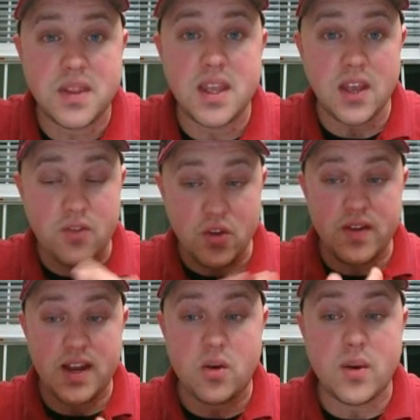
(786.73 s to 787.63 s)
If you have
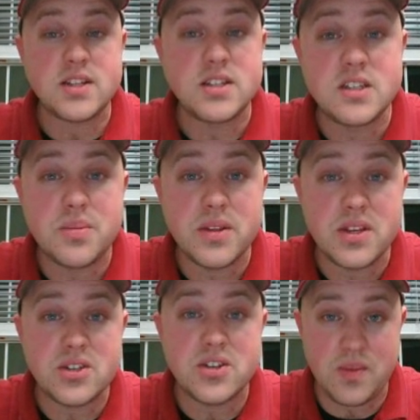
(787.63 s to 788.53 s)
any questions, please
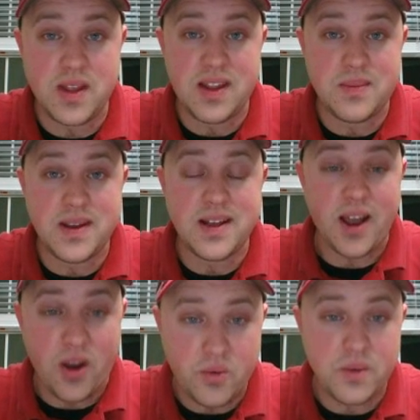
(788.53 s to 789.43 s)
shoot me an email. I
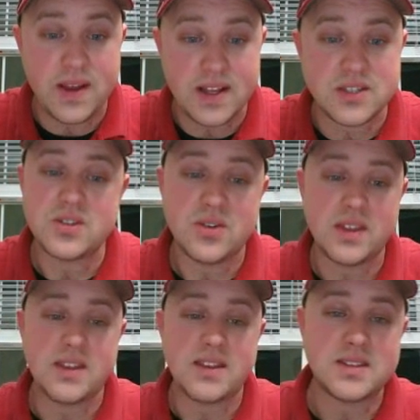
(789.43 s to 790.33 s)
hope you guys enjoyed
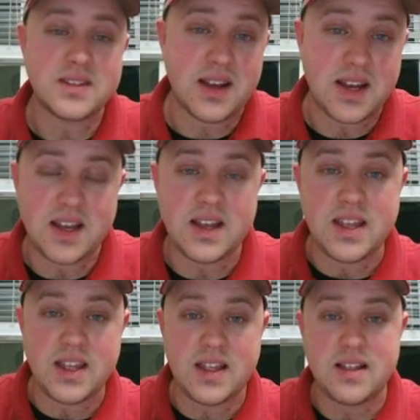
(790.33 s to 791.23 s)
this
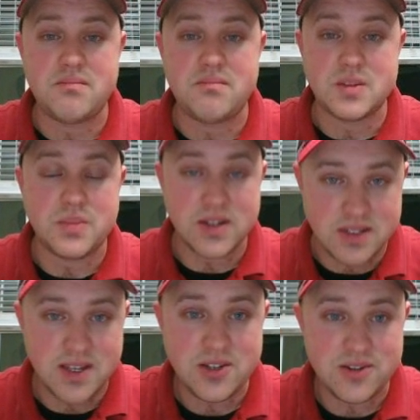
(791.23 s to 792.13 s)

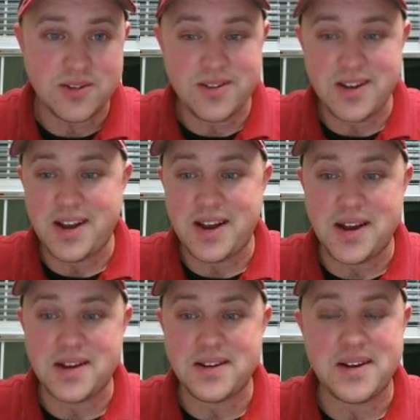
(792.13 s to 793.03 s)
presentation.
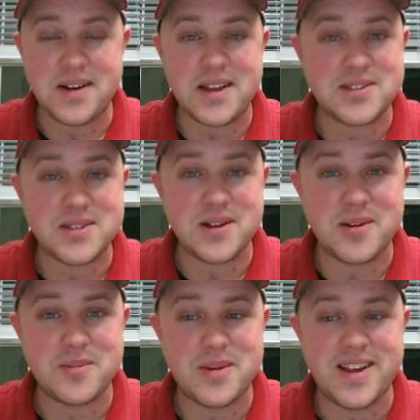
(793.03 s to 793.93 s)
I'll catch you later.
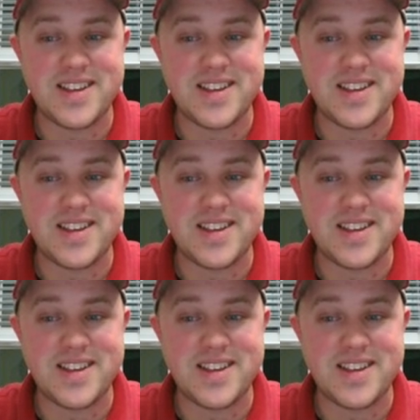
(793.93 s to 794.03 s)
Bye.